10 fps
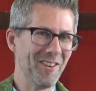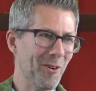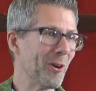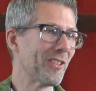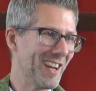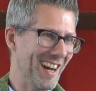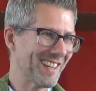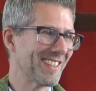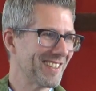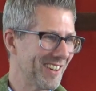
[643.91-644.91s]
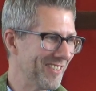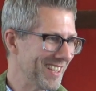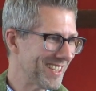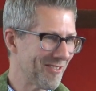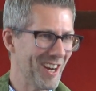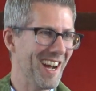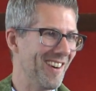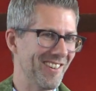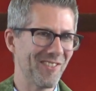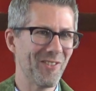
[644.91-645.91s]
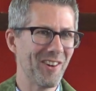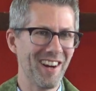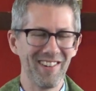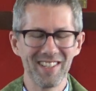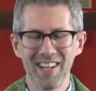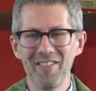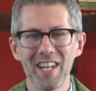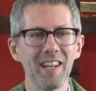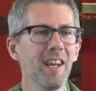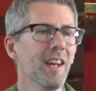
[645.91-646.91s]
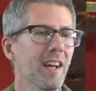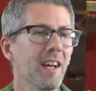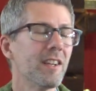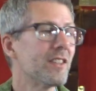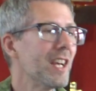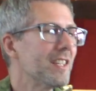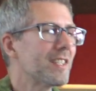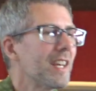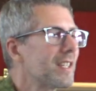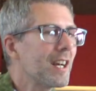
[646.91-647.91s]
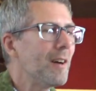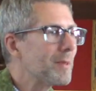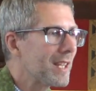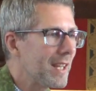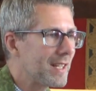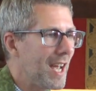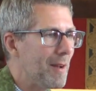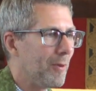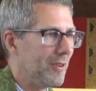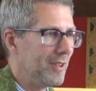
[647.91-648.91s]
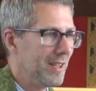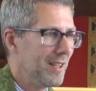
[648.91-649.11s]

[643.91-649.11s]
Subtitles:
Orthodox service, 3 hours, 4 hours. I mean, Jesus says, come to the table.